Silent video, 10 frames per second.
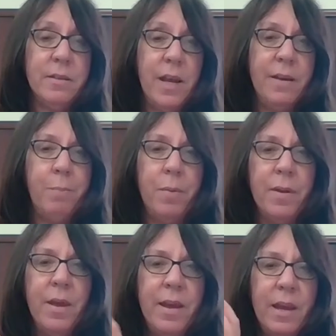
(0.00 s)
like
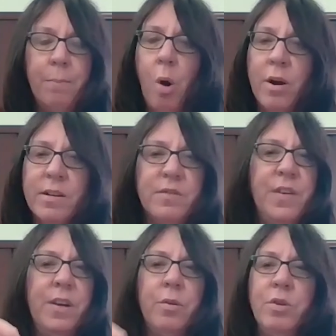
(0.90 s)
in
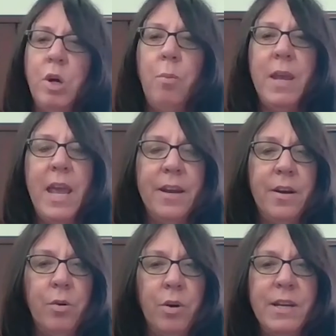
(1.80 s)
Bartonsville or
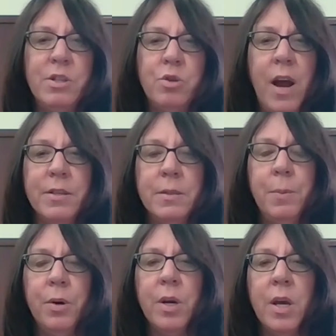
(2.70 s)
Tobyhanna or East
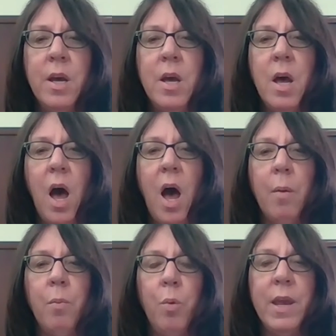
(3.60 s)
Stroudsburg,
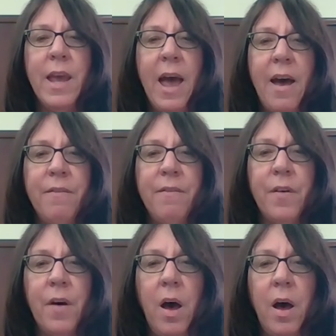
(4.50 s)
we
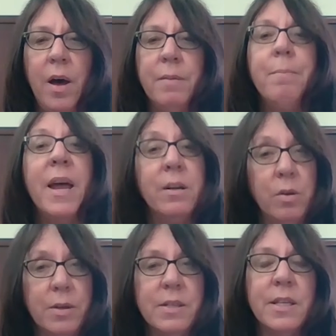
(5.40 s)
have
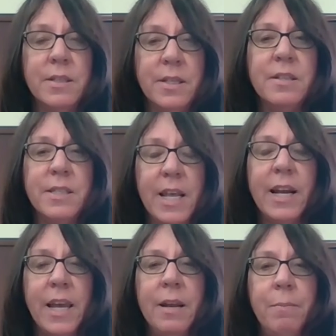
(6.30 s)
medical assistants
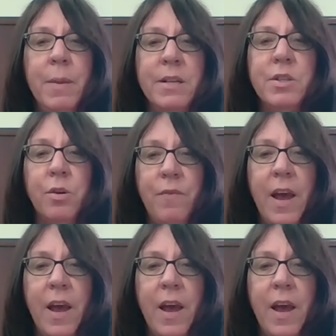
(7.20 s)
that can administer